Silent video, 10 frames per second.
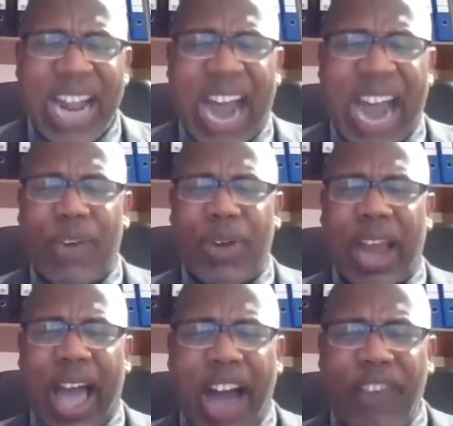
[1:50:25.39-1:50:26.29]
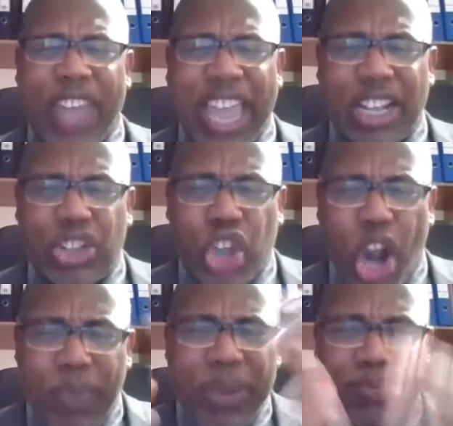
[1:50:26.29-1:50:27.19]
that they will have a
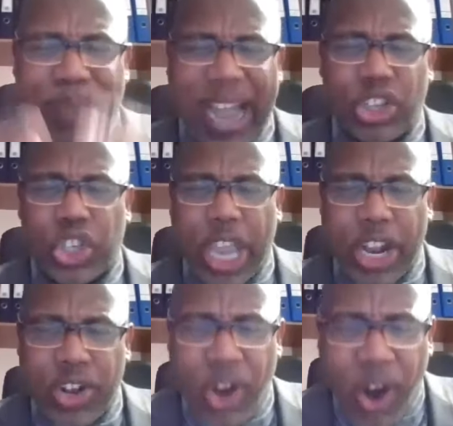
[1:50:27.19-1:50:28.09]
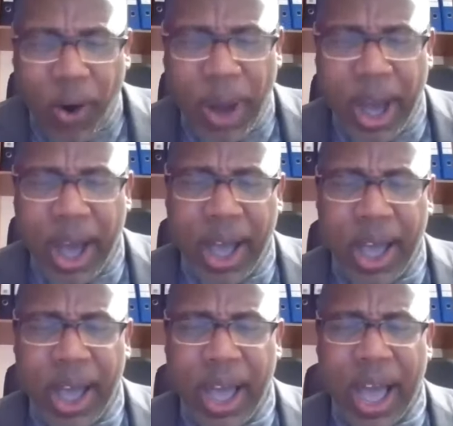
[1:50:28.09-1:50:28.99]
determined mind to say no.
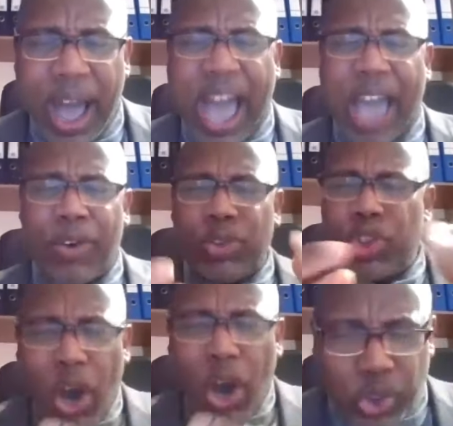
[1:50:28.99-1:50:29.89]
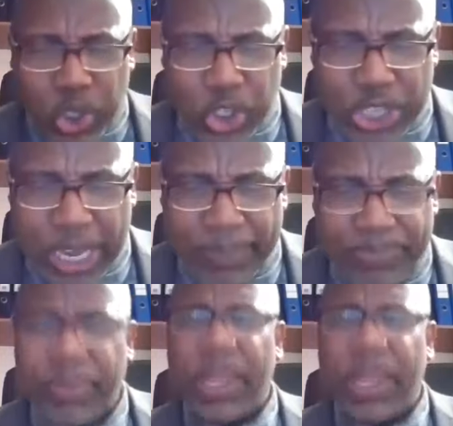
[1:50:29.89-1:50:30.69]
I'll no to sin.